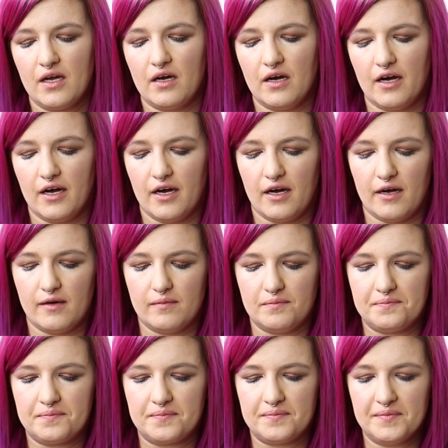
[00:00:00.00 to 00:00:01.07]
And
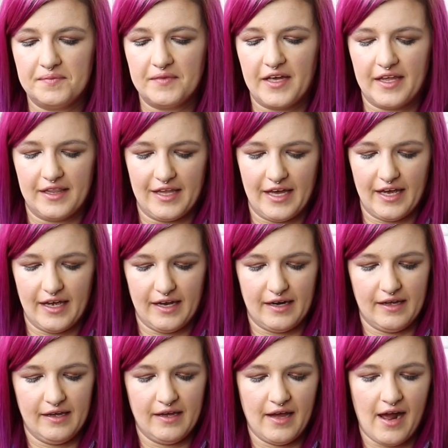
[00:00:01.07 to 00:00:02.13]

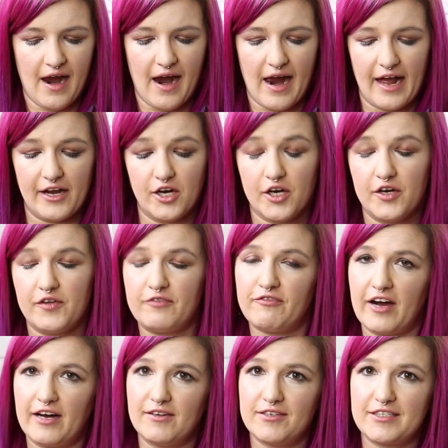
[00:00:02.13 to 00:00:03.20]
then I
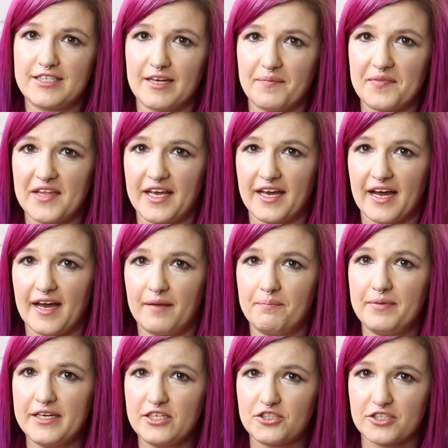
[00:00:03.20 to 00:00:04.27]
found something on
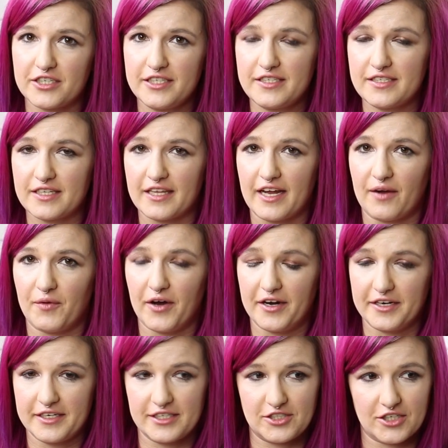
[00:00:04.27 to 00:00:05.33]
Pinterest that I
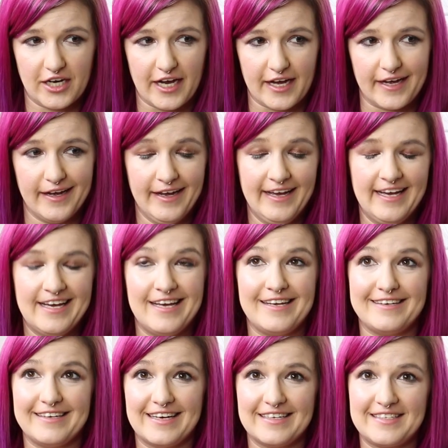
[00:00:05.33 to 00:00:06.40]
wanted to try.
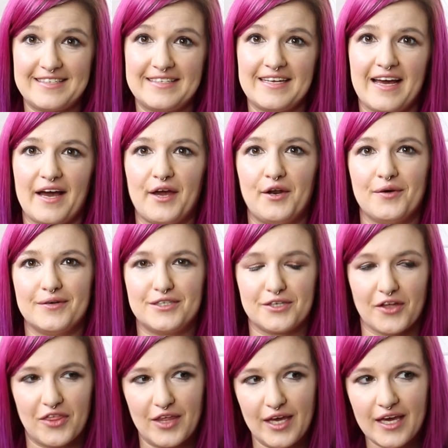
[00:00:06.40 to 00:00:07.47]
Yes, I know what
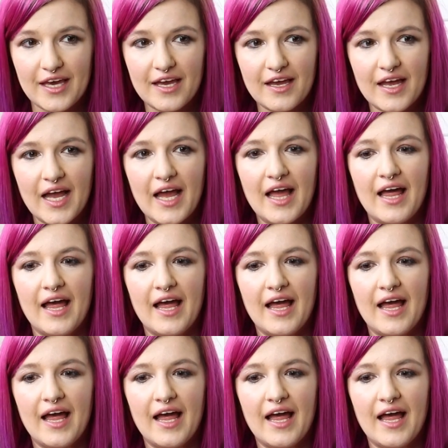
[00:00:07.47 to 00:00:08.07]
you're thinking.